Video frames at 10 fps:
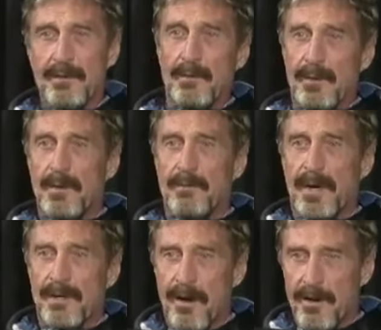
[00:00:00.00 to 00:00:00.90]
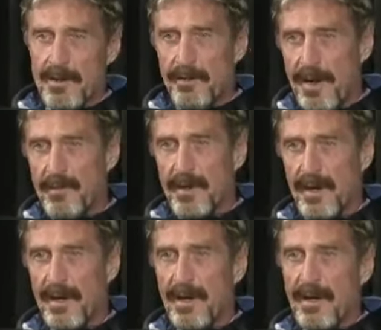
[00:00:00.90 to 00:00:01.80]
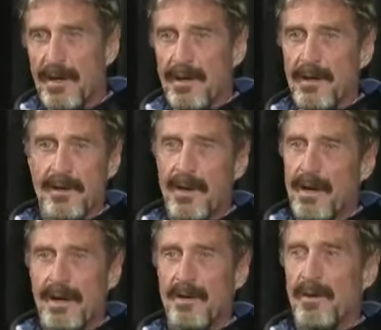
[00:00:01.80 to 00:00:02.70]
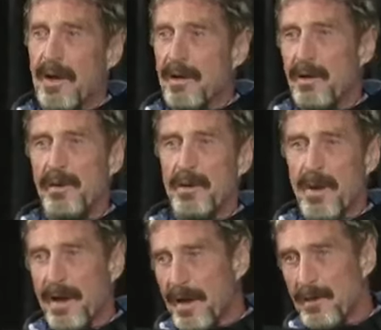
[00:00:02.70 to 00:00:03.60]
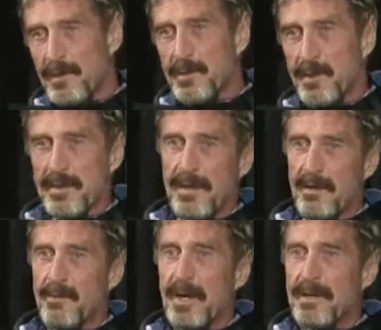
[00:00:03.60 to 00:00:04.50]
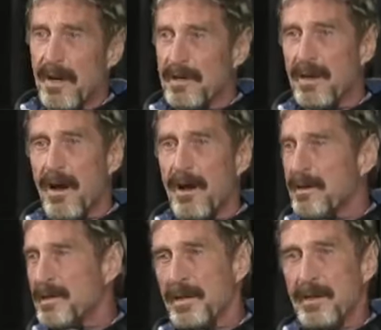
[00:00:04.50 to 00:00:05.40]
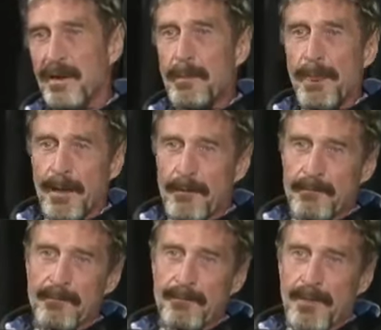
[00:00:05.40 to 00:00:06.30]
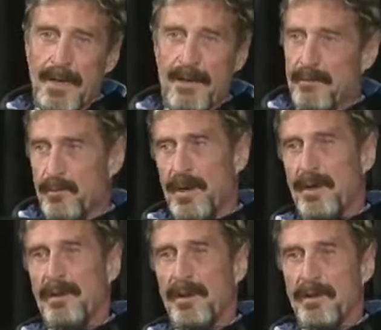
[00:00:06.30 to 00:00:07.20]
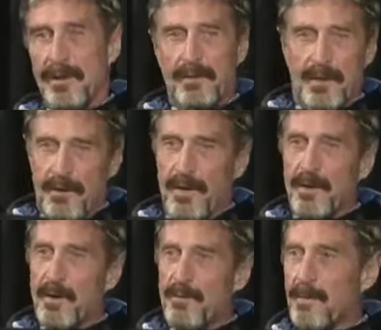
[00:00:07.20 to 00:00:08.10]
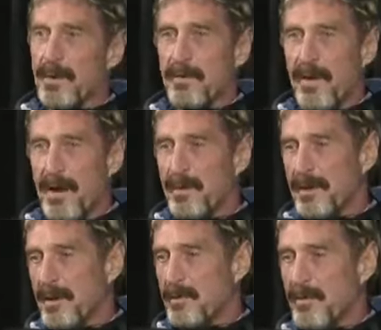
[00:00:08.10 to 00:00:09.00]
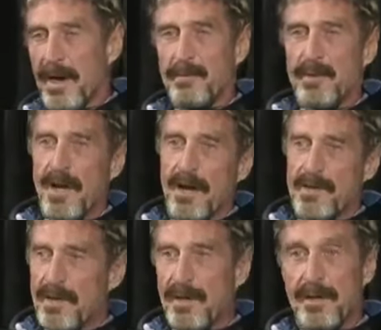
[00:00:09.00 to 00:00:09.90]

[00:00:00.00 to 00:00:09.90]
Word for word: My, my, my dogs are family. You know, I, I don't know how you feel about animals, but, you know, a, a dog is... Oh, I, I love dogs. Well, you know, they're, they're, they're a member of the family. They provide protection.